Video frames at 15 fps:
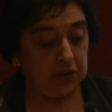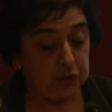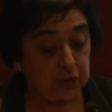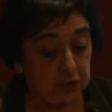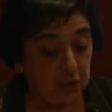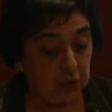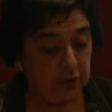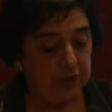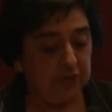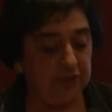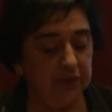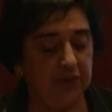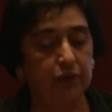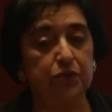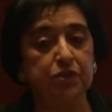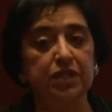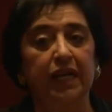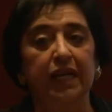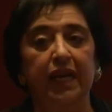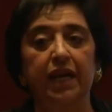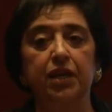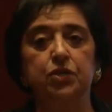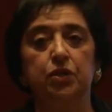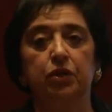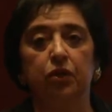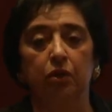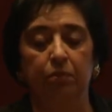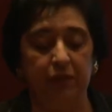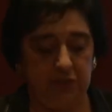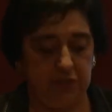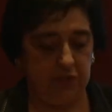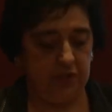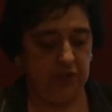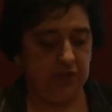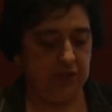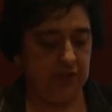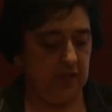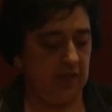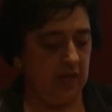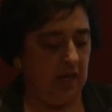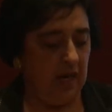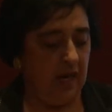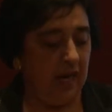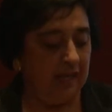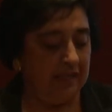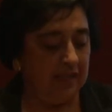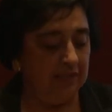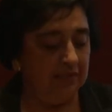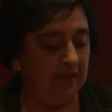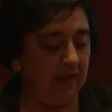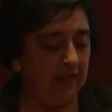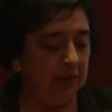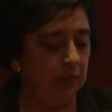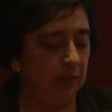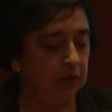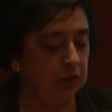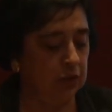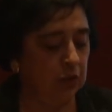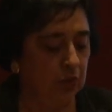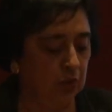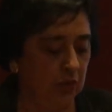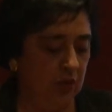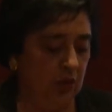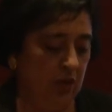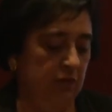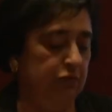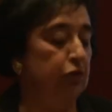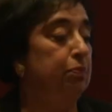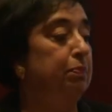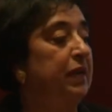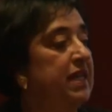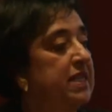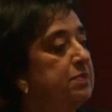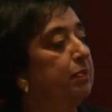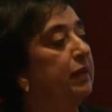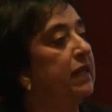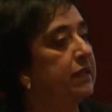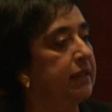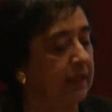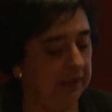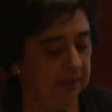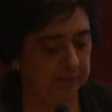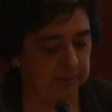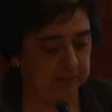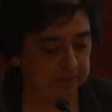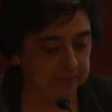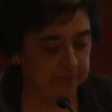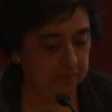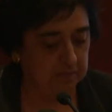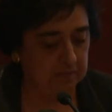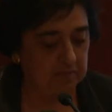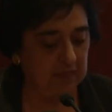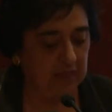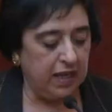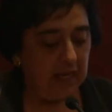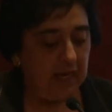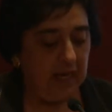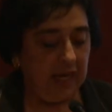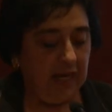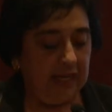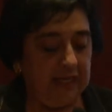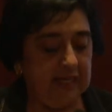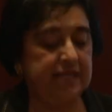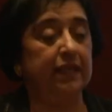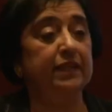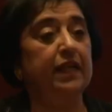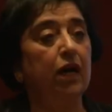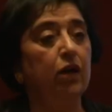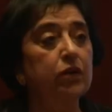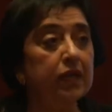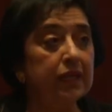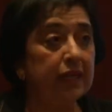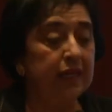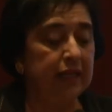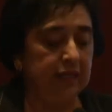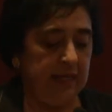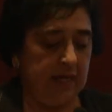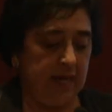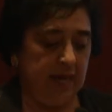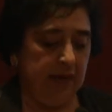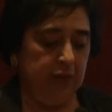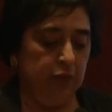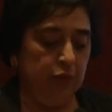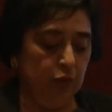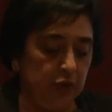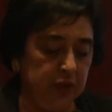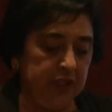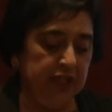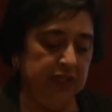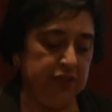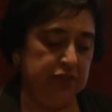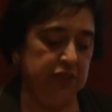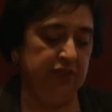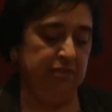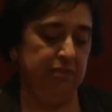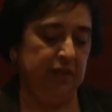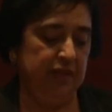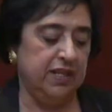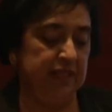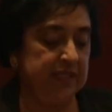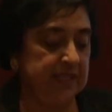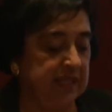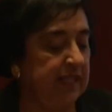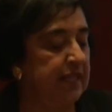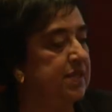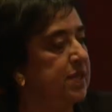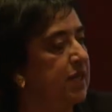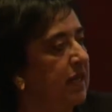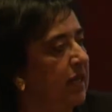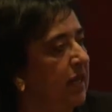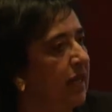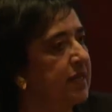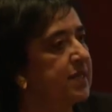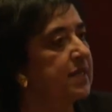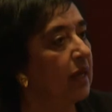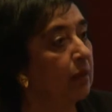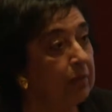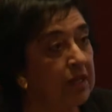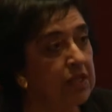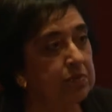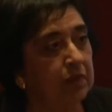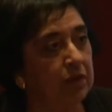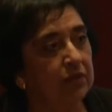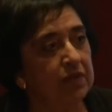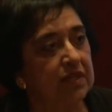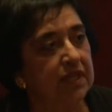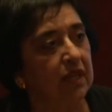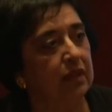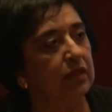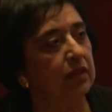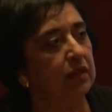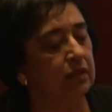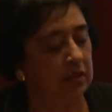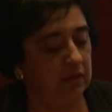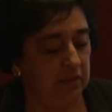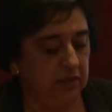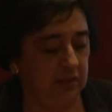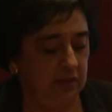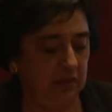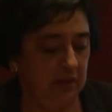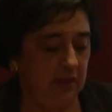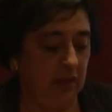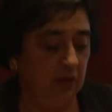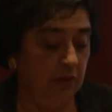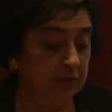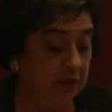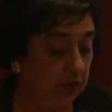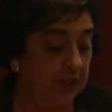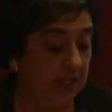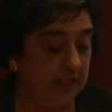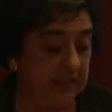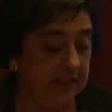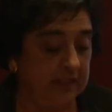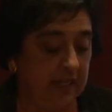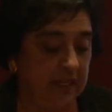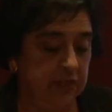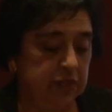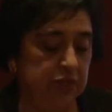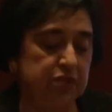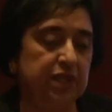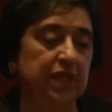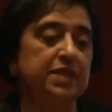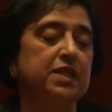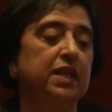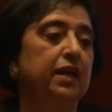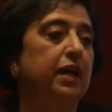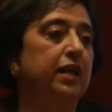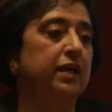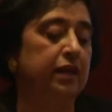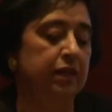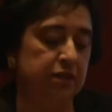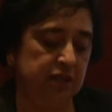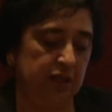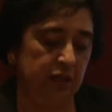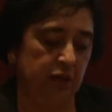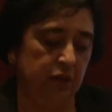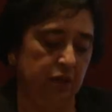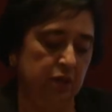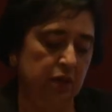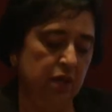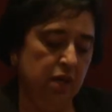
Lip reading: Truth and Reconciliation Commissions, an invaluable tool for peace building. It is undoubtedly a rewarding achievement that since the establishment of the second of the United Nations 69 years ago,